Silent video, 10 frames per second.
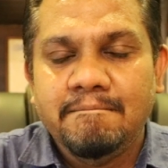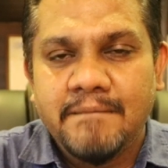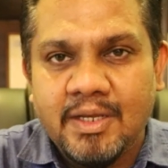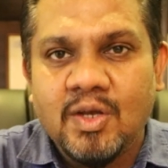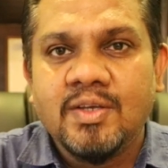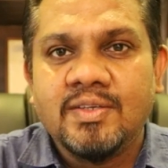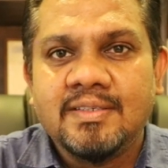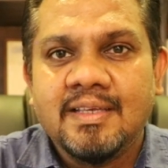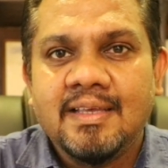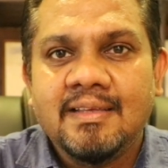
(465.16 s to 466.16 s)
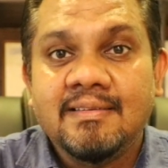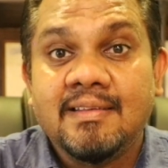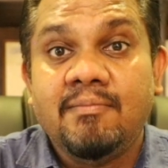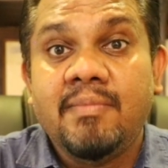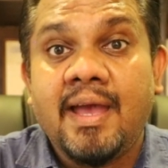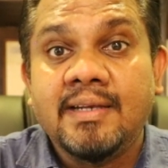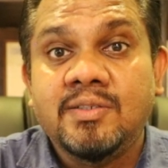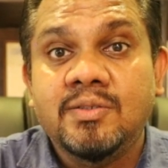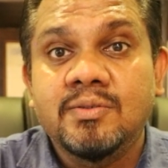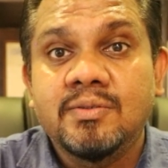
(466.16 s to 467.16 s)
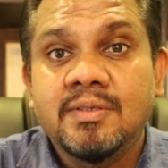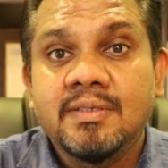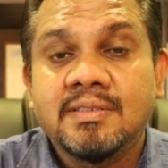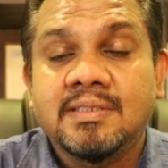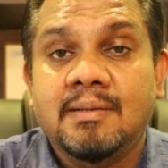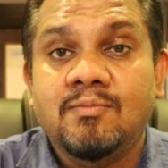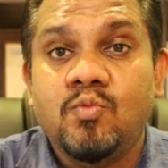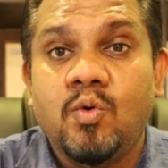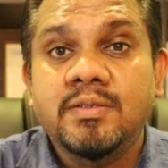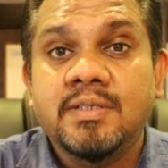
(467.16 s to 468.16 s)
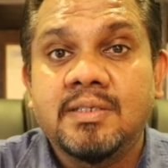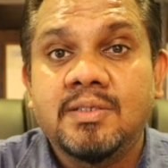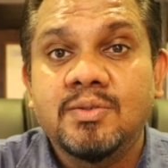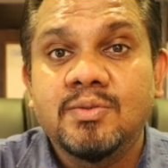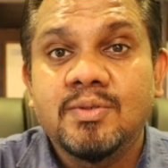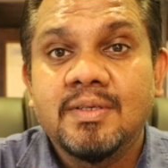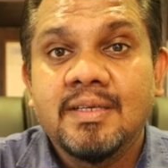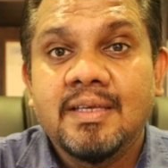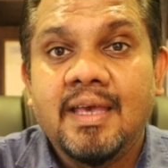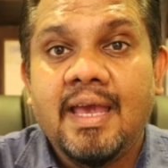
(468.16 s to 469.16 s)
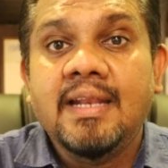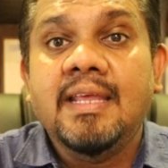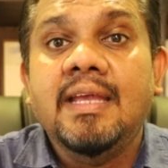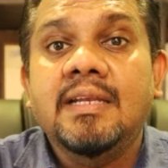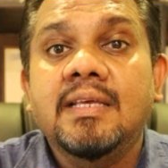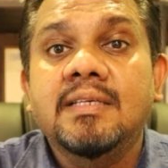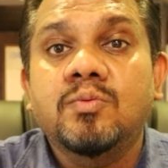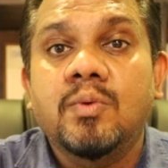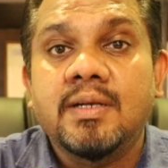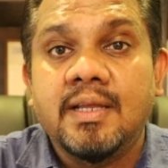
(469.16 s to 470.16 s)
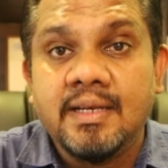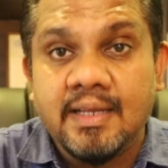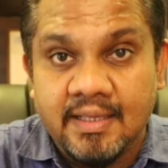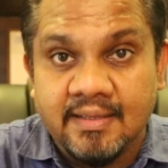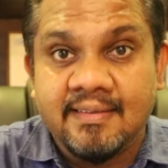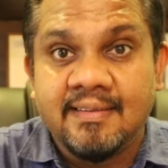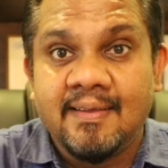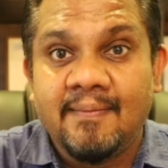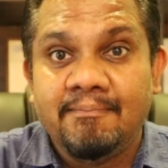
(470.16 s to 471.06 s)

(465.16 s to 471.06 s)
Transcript: because some had to, some wanted to, and it is what it is.